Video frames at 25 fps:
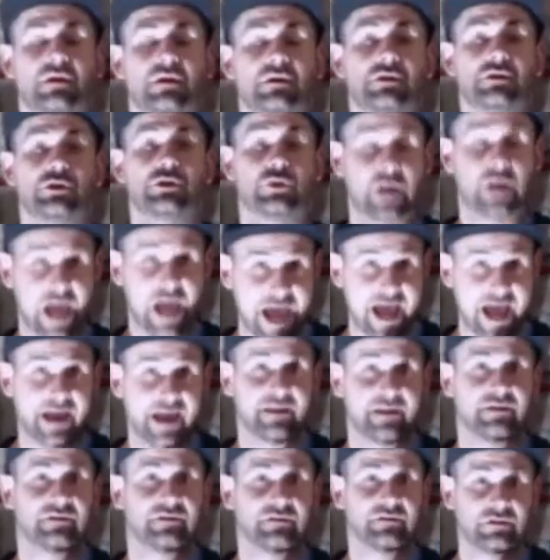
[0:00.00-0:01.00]
You
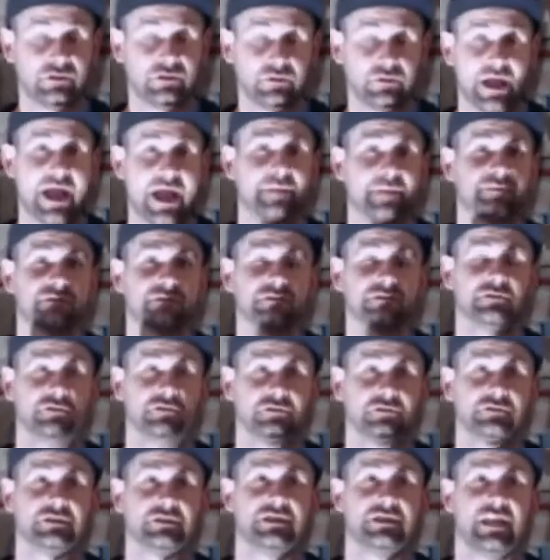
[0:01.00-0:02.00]
can. You
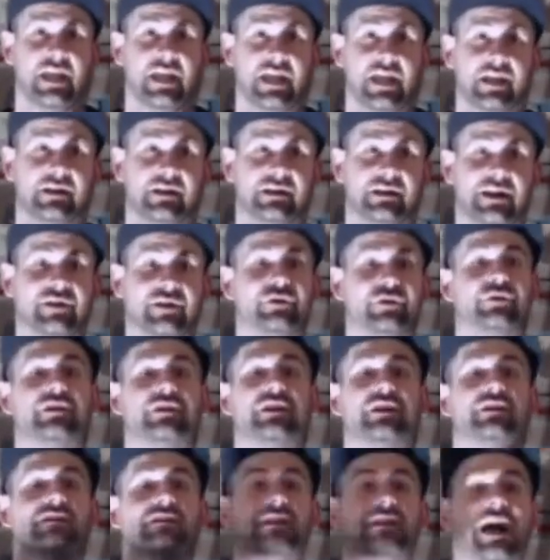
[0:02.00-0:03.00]
absolutely can. And I know that
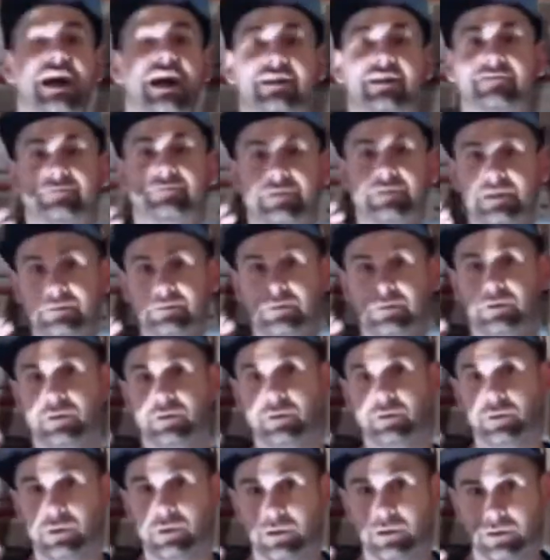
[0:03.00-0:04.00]
a lot of
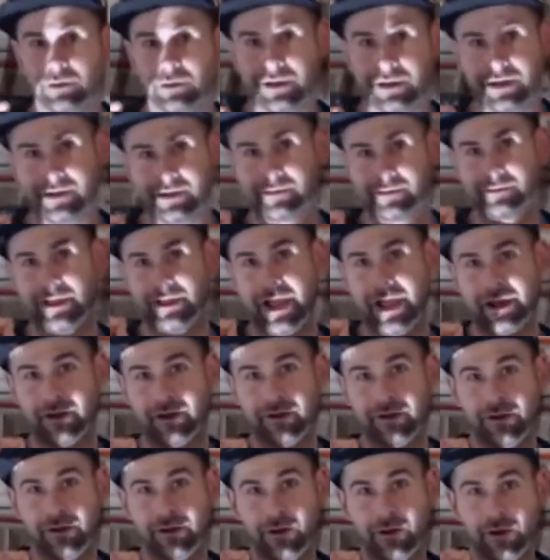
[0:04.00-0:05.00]
people are
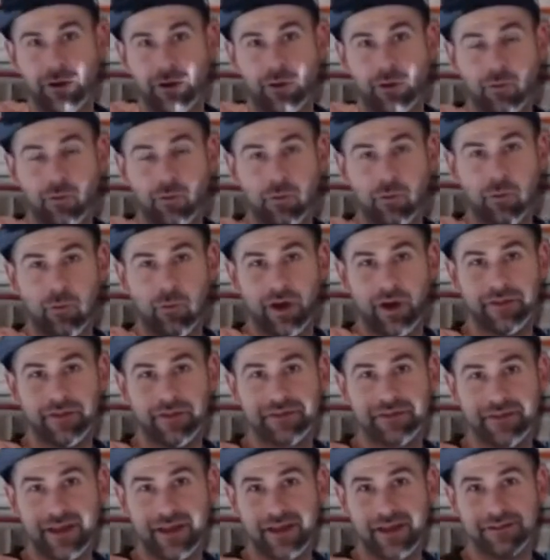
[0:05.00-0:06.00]
like, what
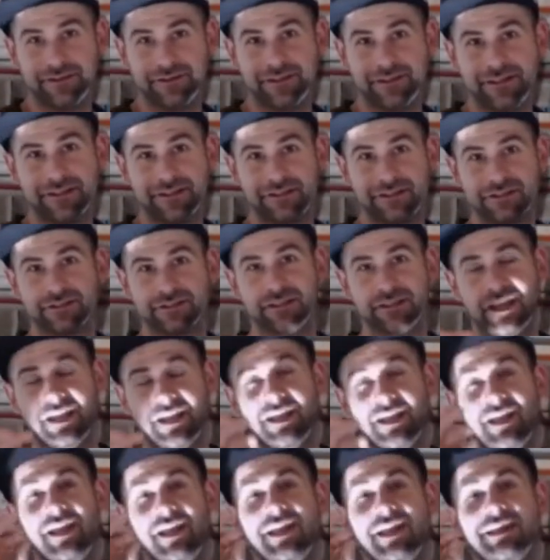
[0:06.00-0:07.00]
the hell did he just say?
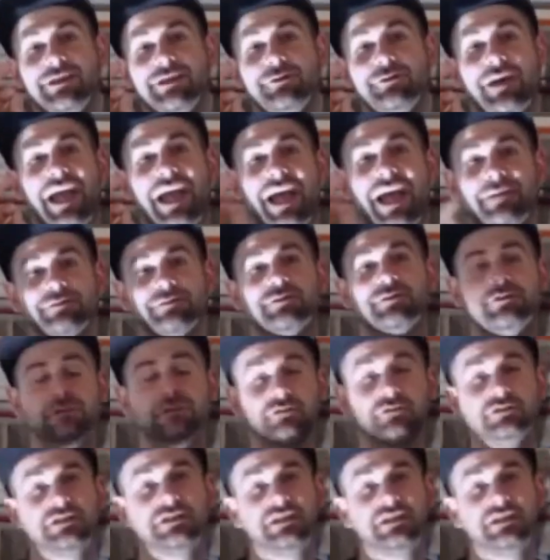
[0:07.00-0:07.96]
You absolutely